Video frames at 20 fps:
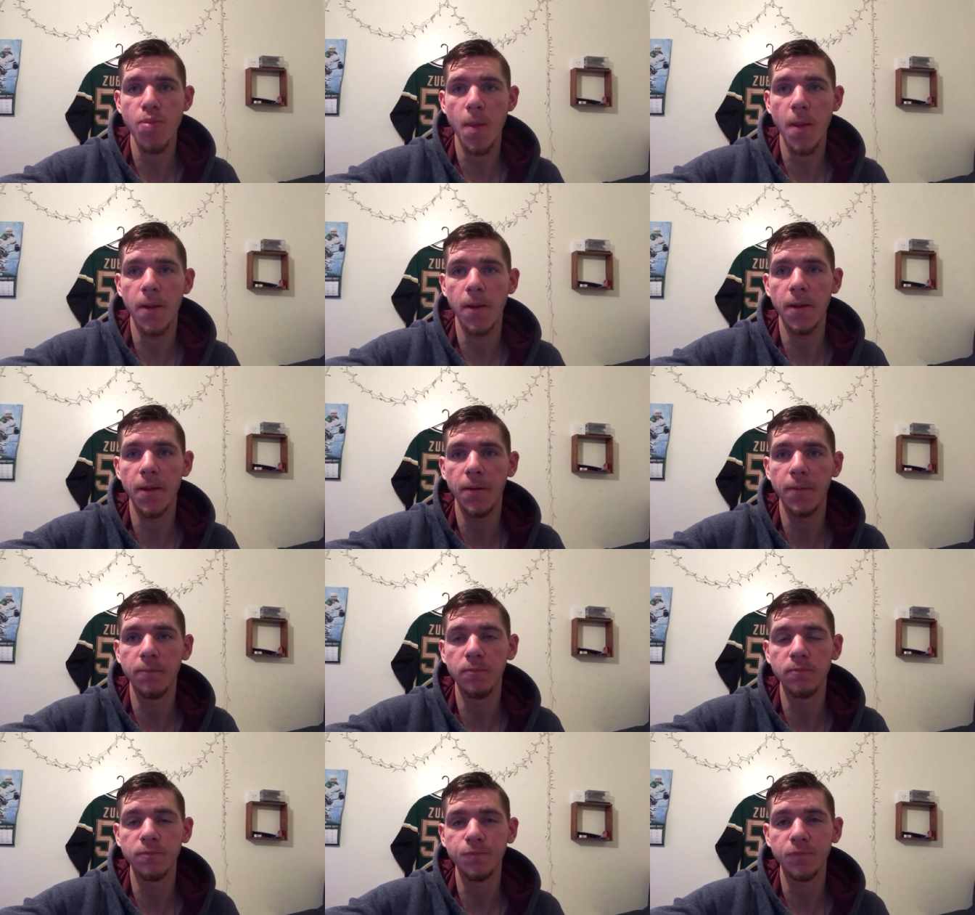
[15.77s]

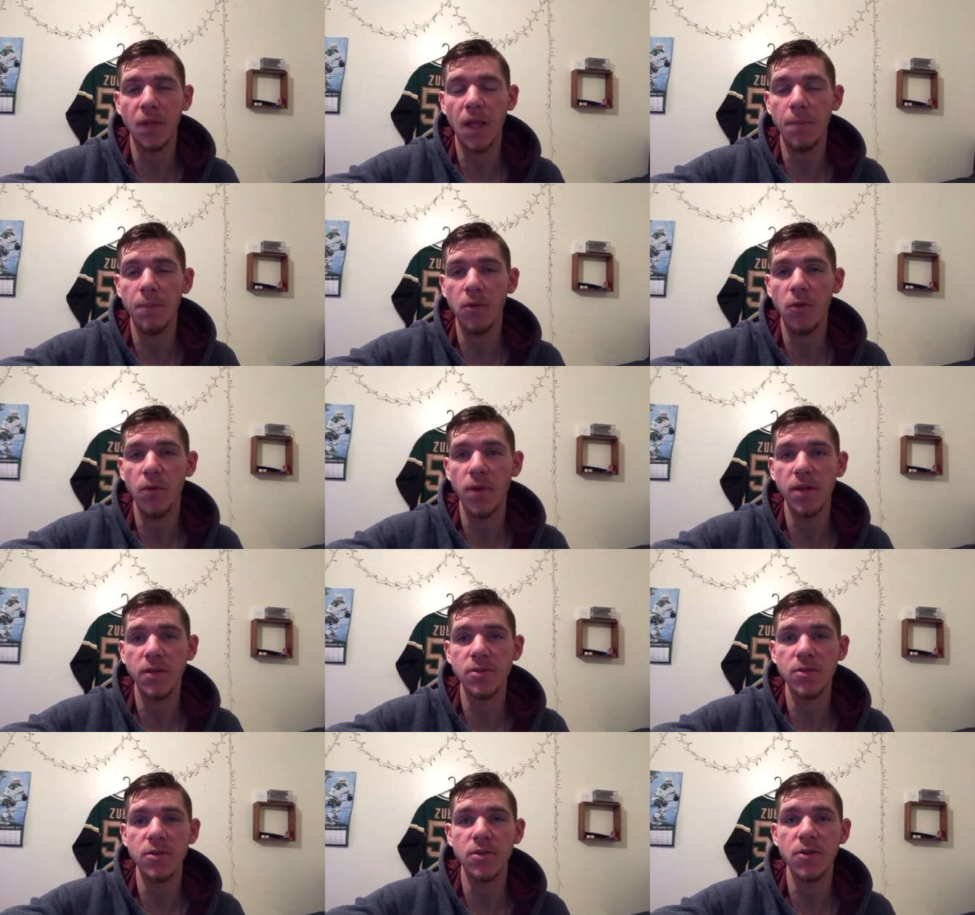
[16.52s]
um, I'm
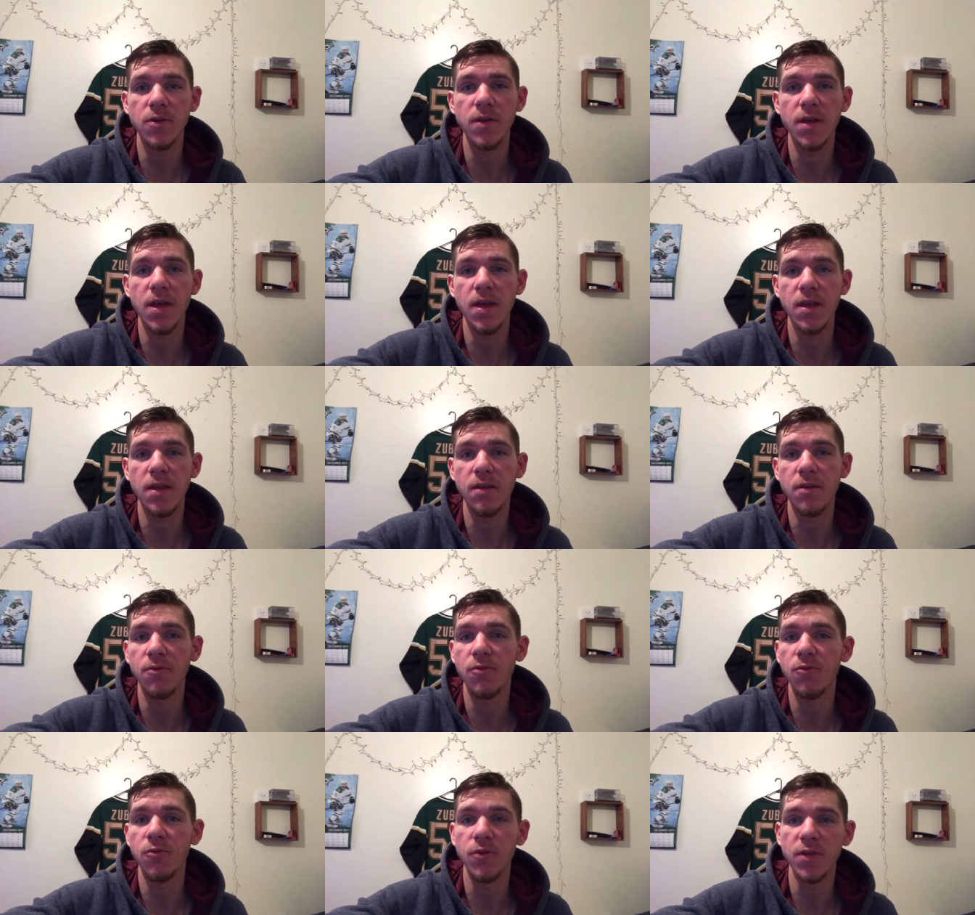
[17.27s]
going to go ahead
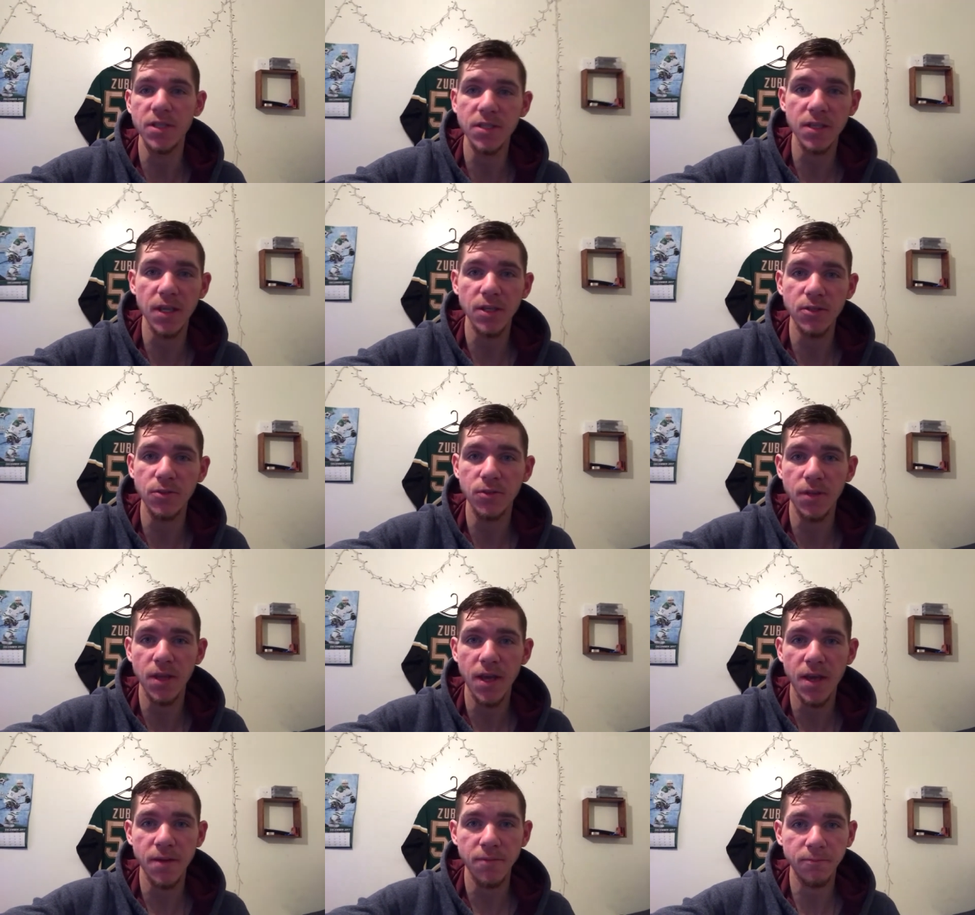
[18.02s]
and
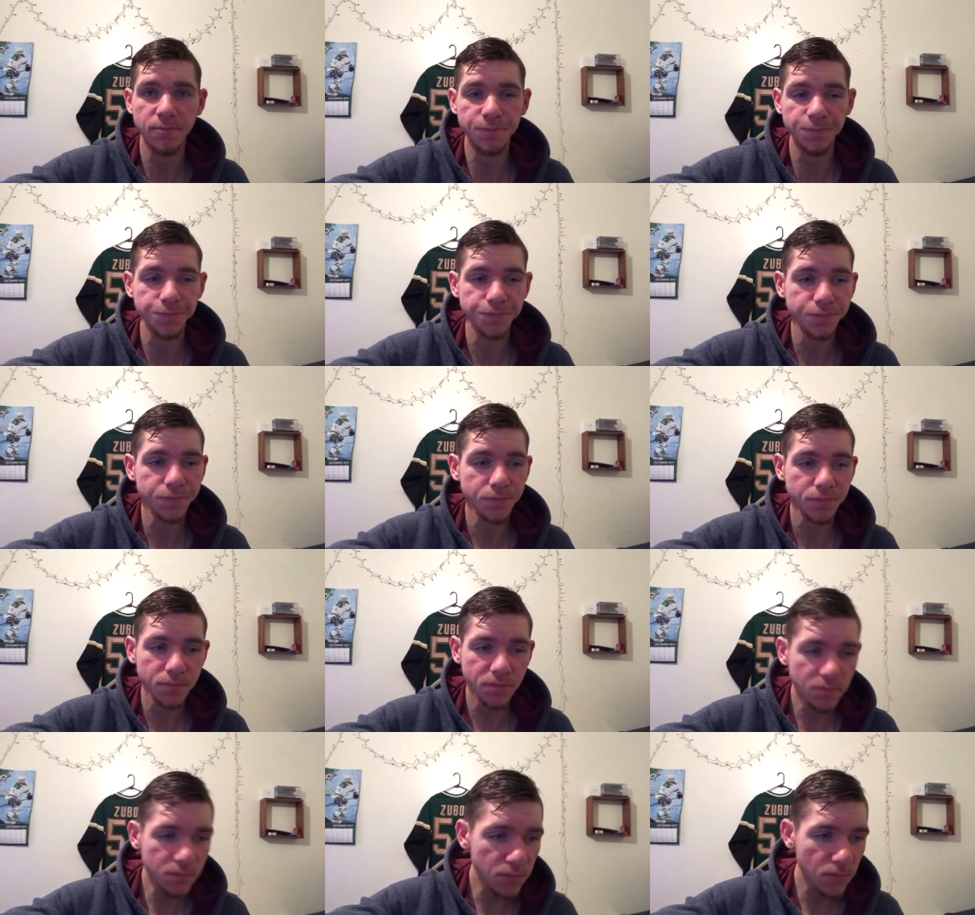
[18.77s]
reschedule that.
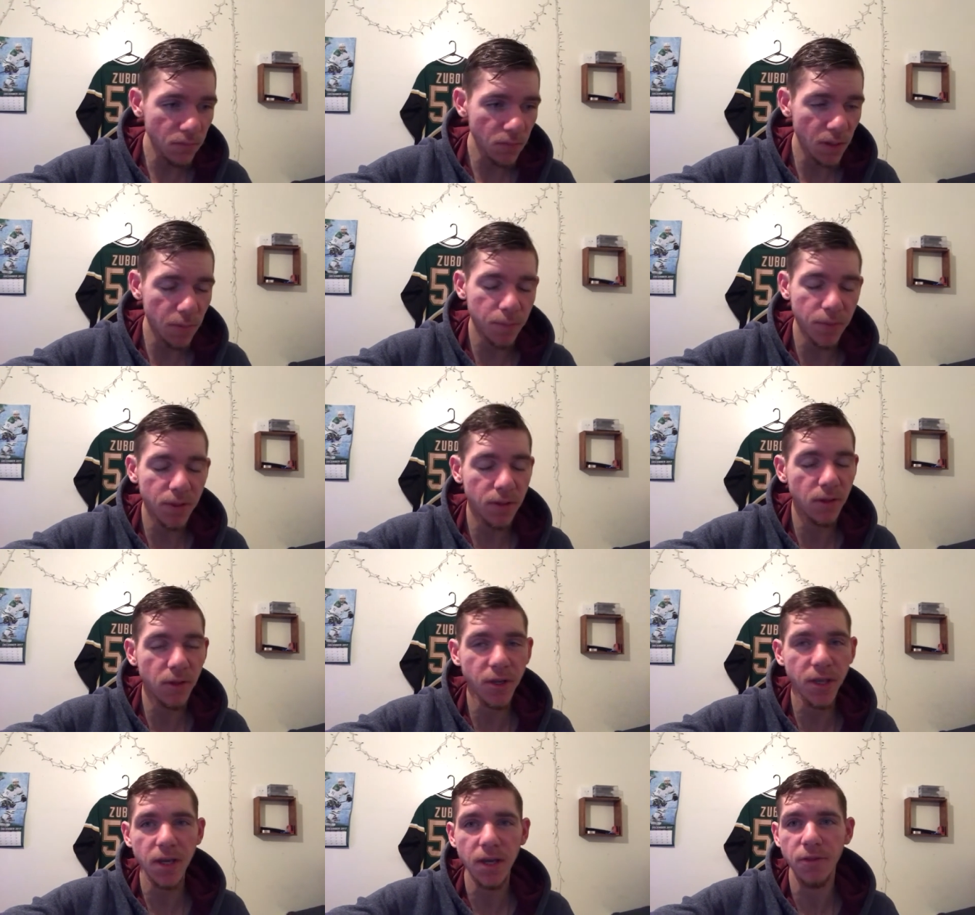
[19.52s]
I've
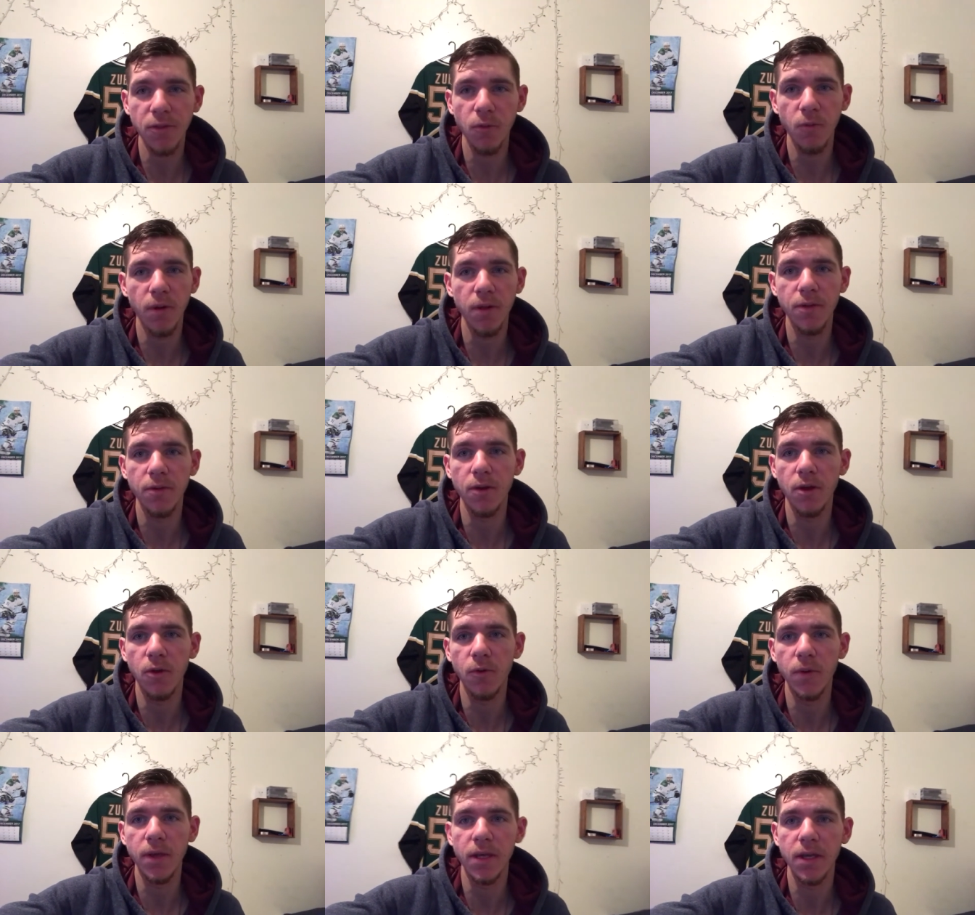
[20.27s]
been looking at the weather
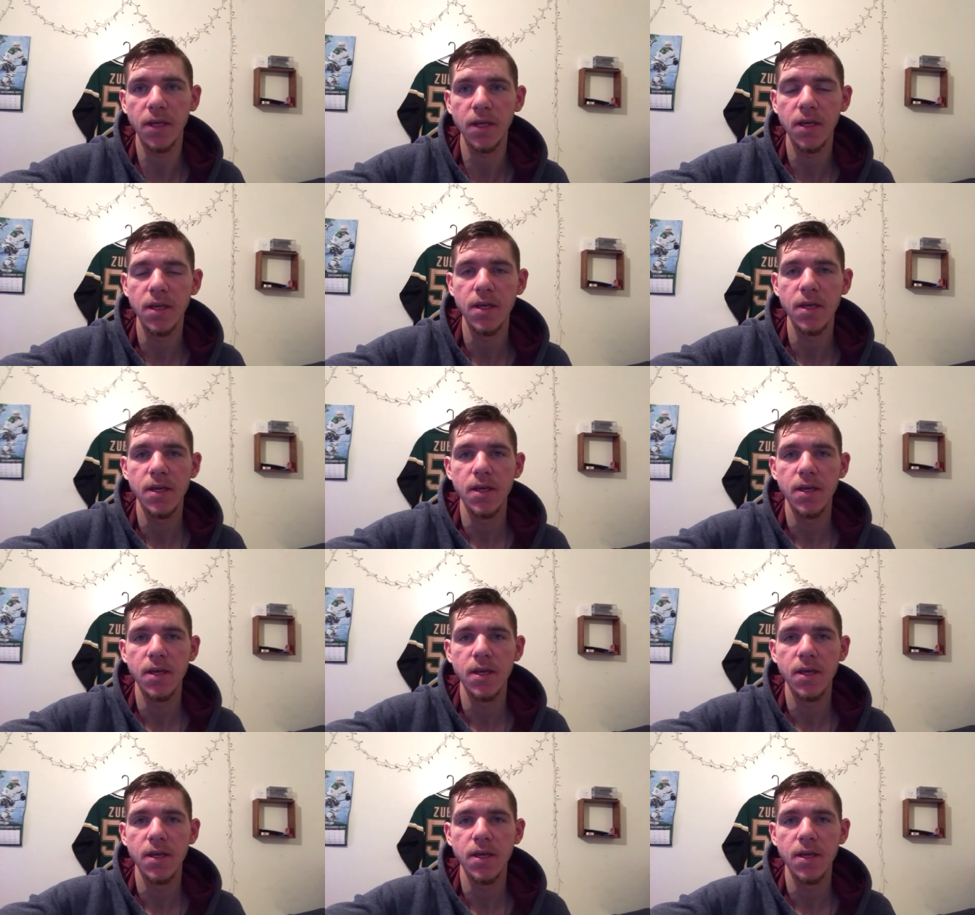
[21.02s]
all week,